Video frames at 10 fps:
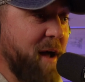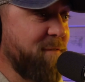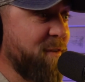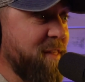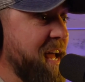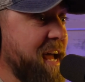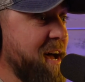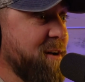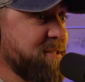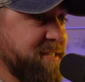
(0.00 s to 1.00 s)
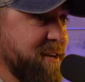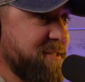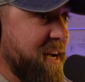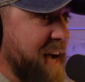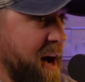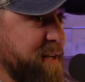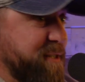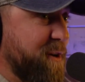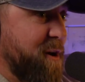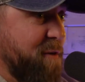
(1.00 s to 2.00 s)
Run for the hills! There's a
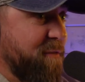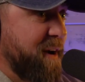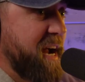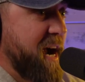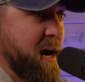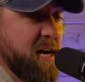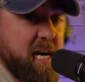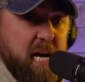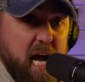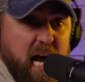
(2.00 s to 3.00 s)
hunter over here!